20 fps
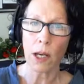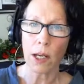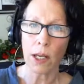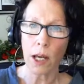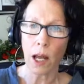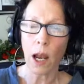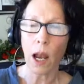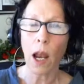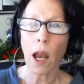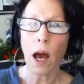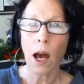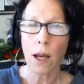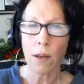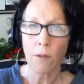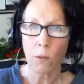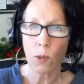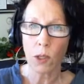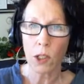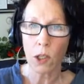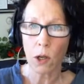you like, a
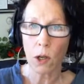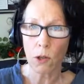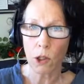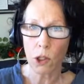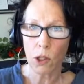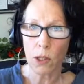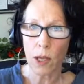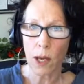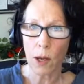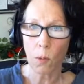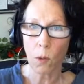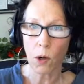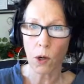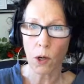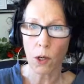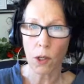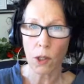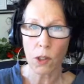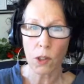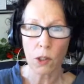live window to their
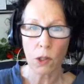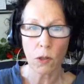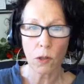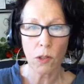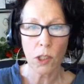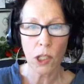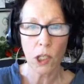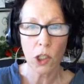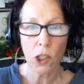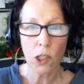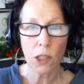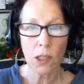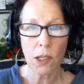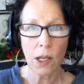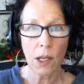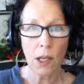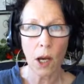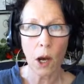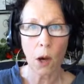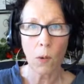work, so teachers
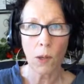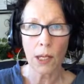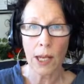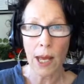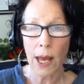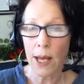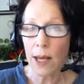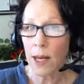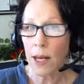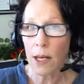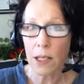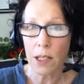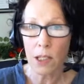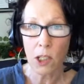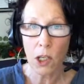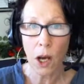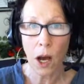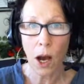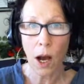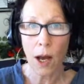can go in at any
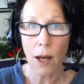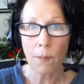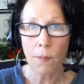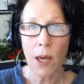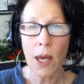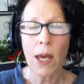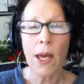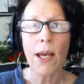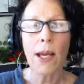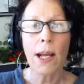time,